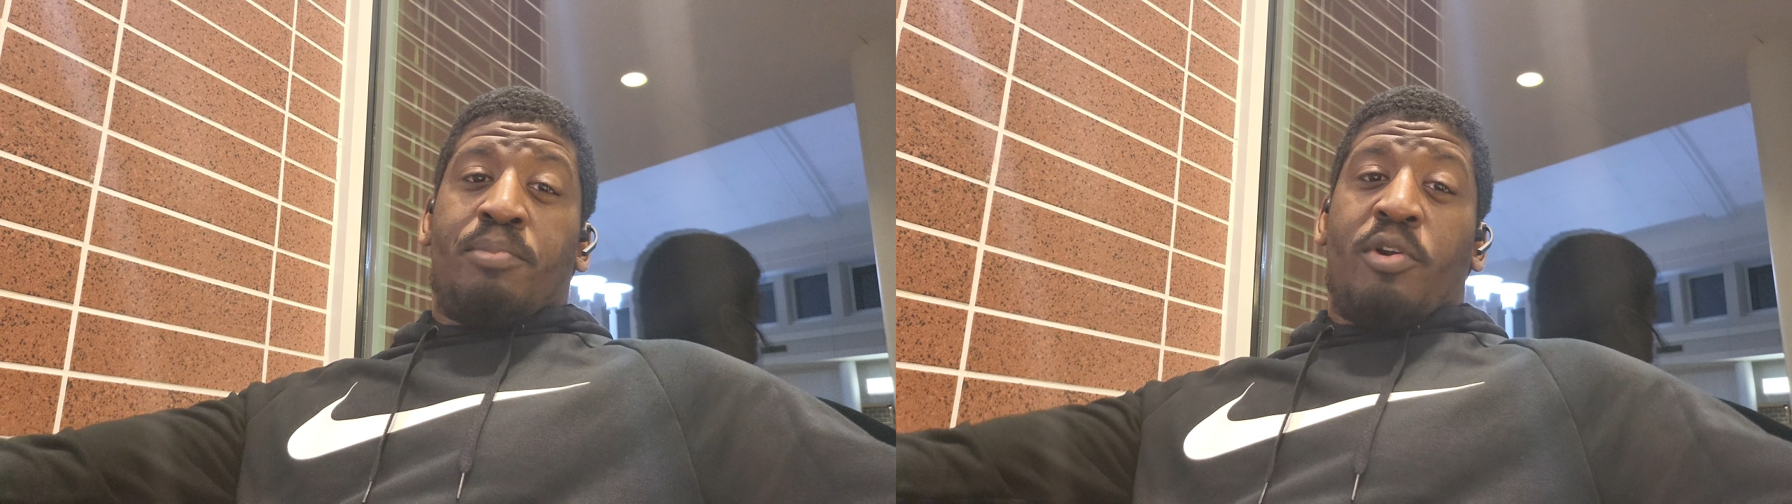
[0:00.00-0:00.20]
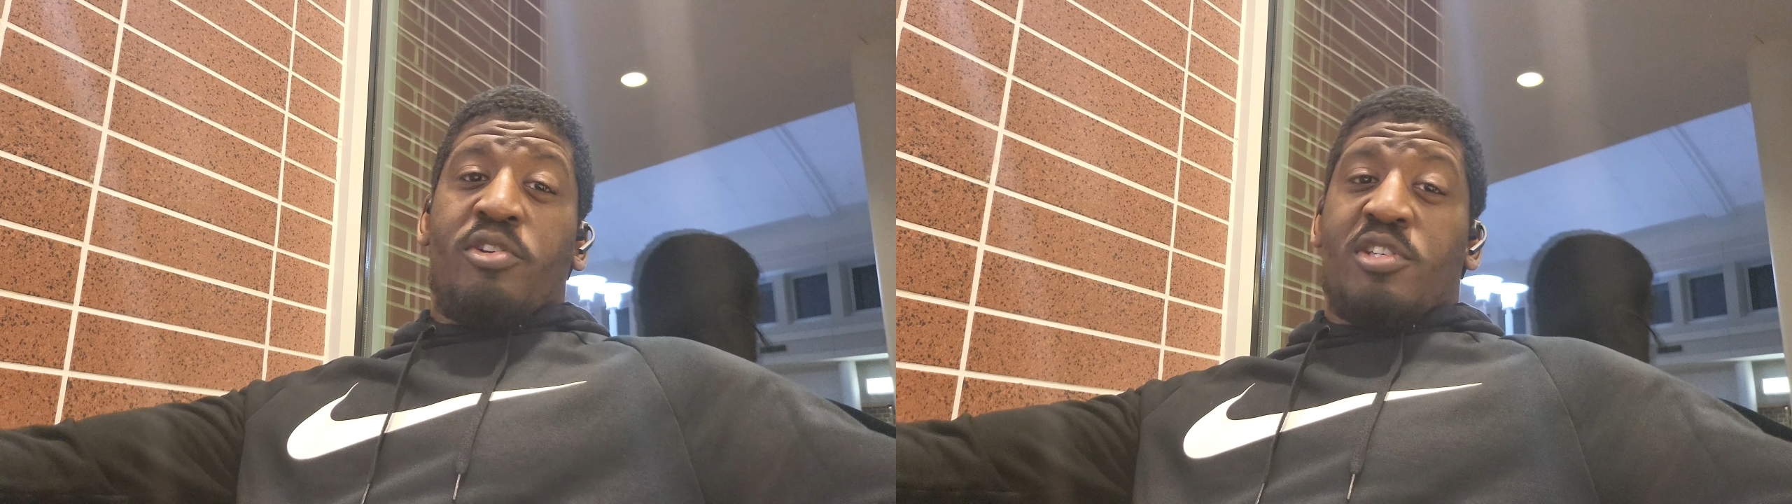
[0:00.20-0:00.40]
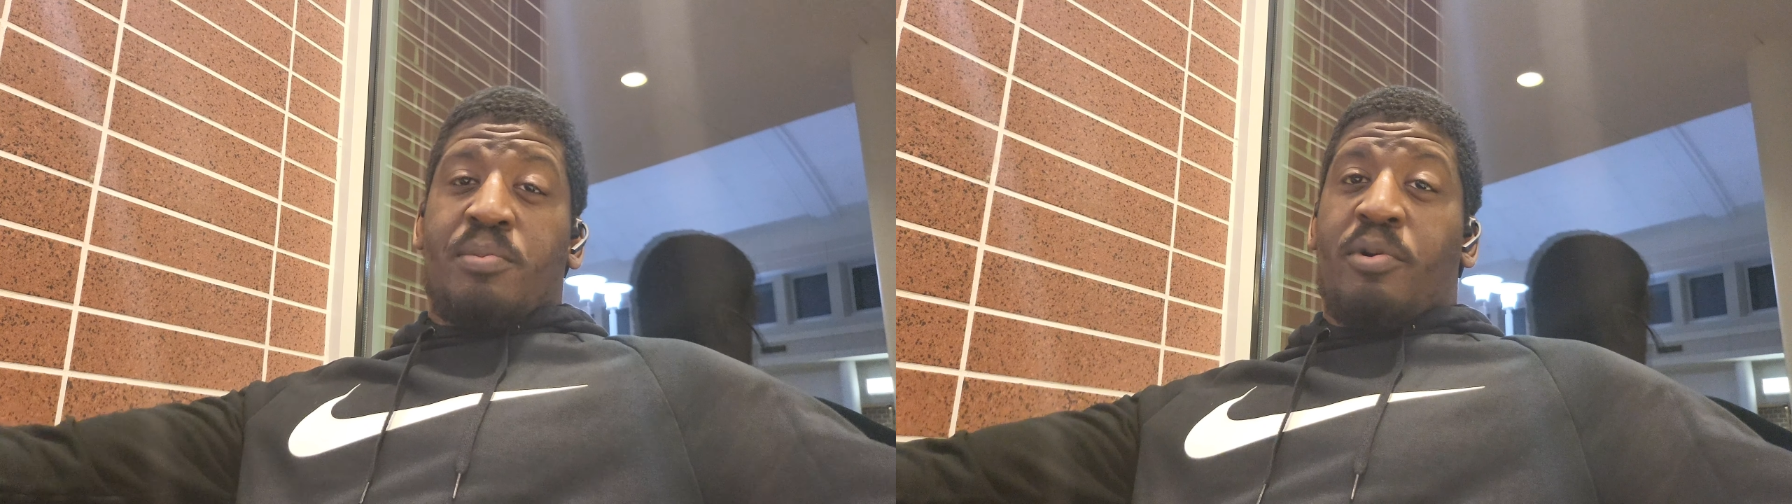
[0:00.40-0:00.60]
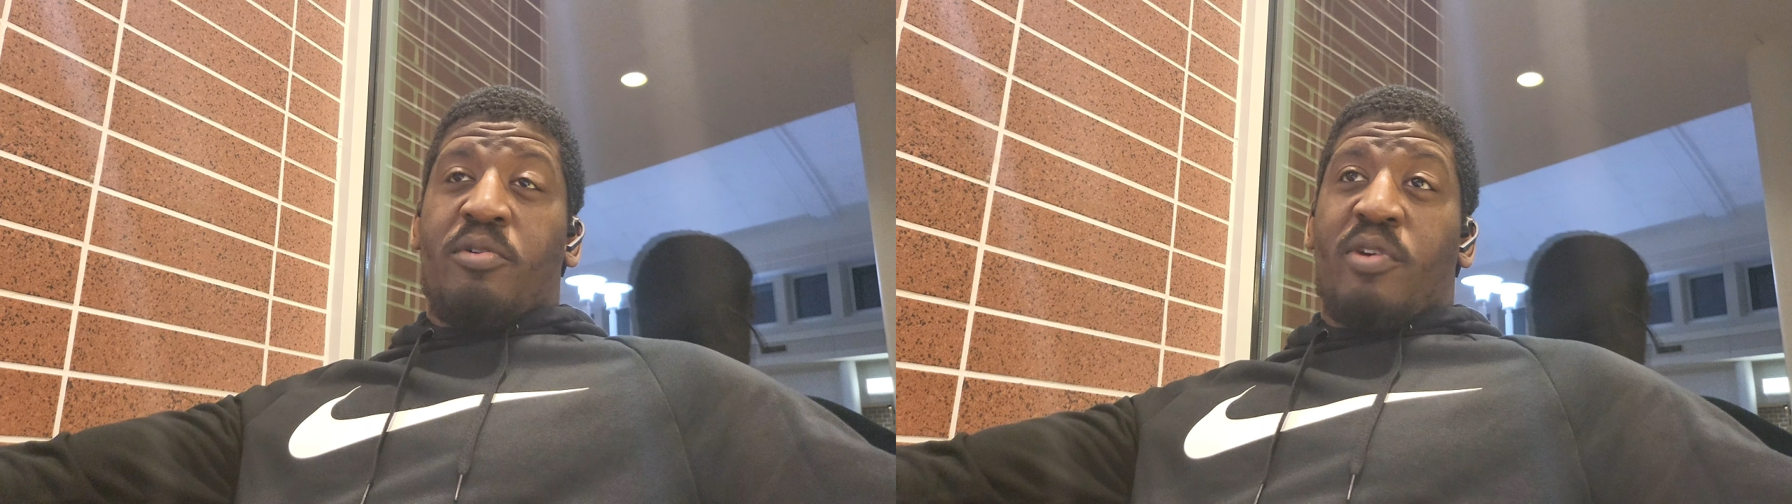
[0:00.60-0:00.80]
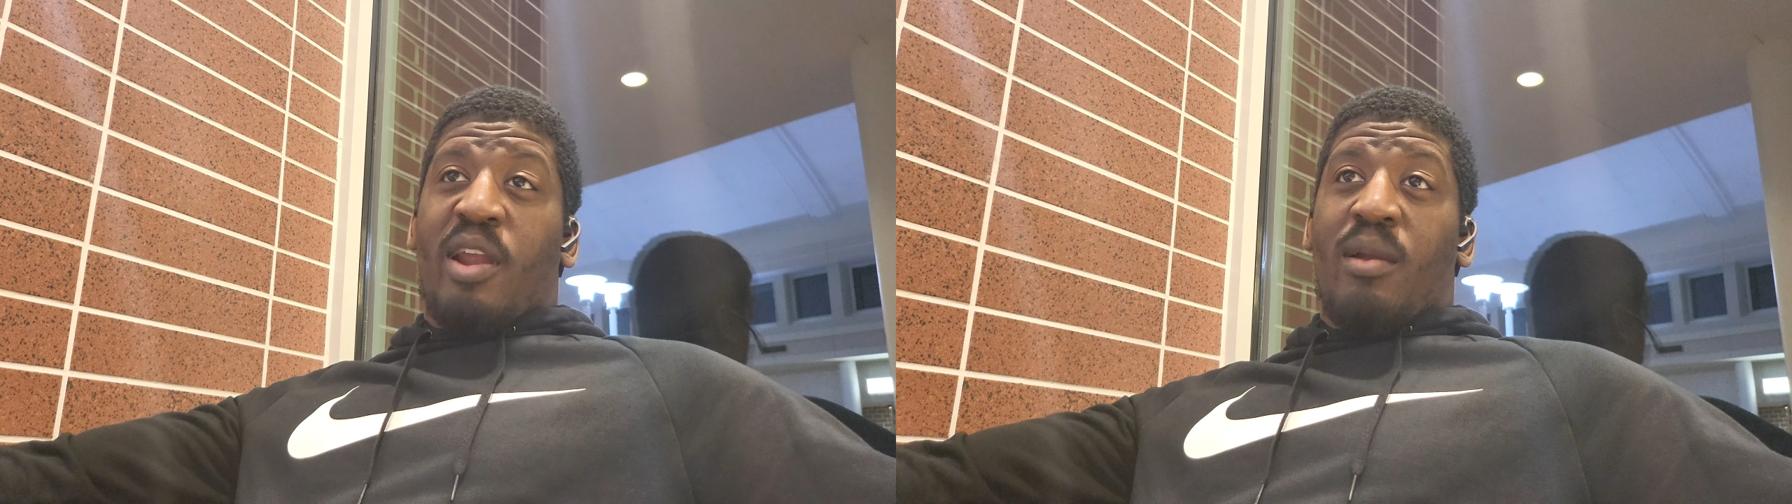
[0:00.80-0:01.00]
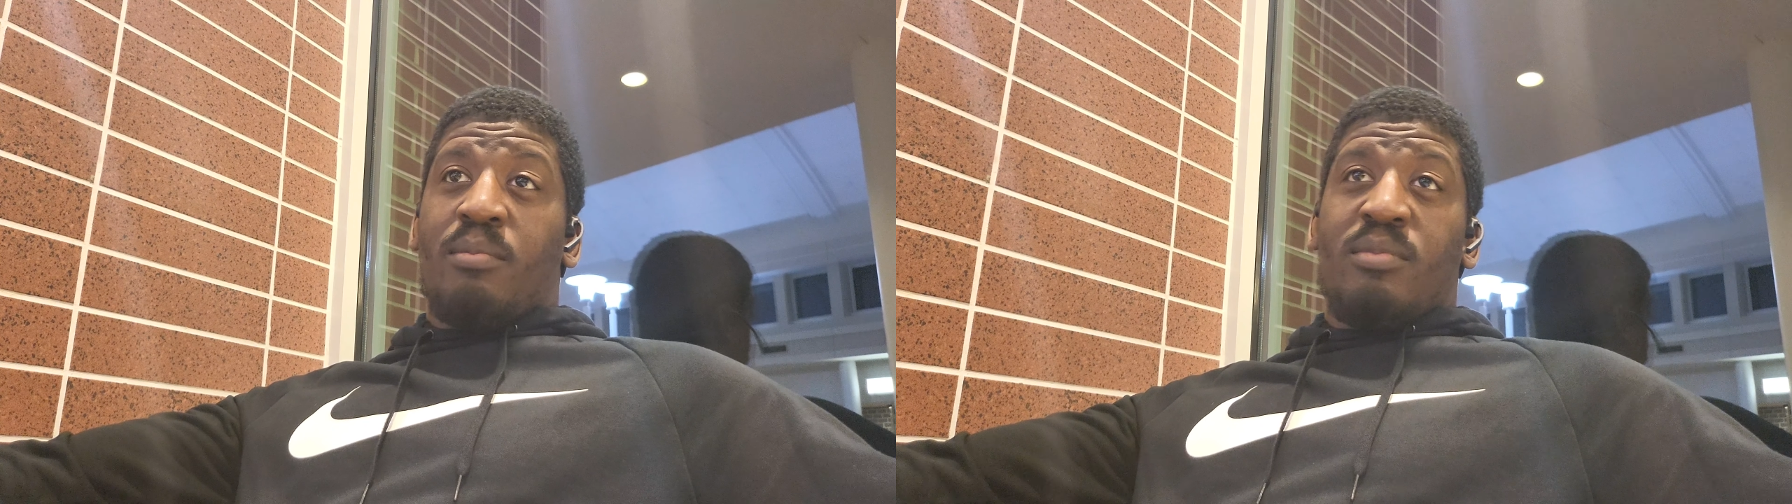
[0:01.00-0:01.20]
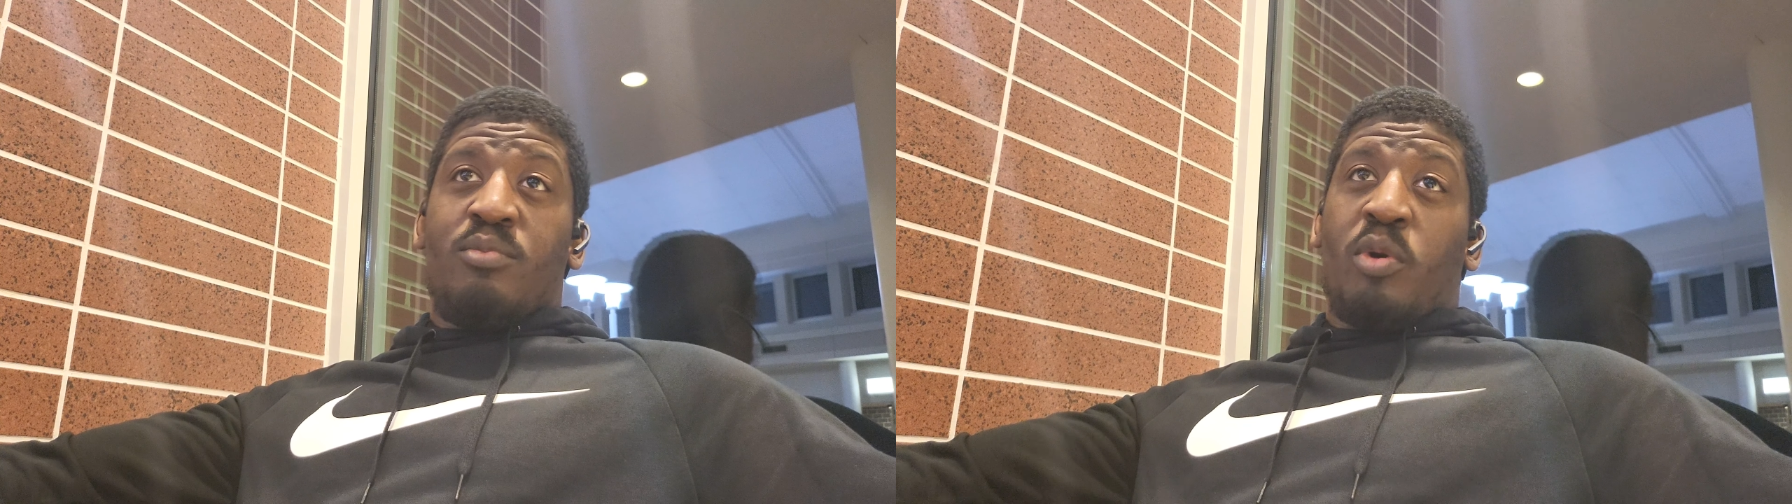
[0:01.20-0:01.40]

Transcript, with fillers: purchase program,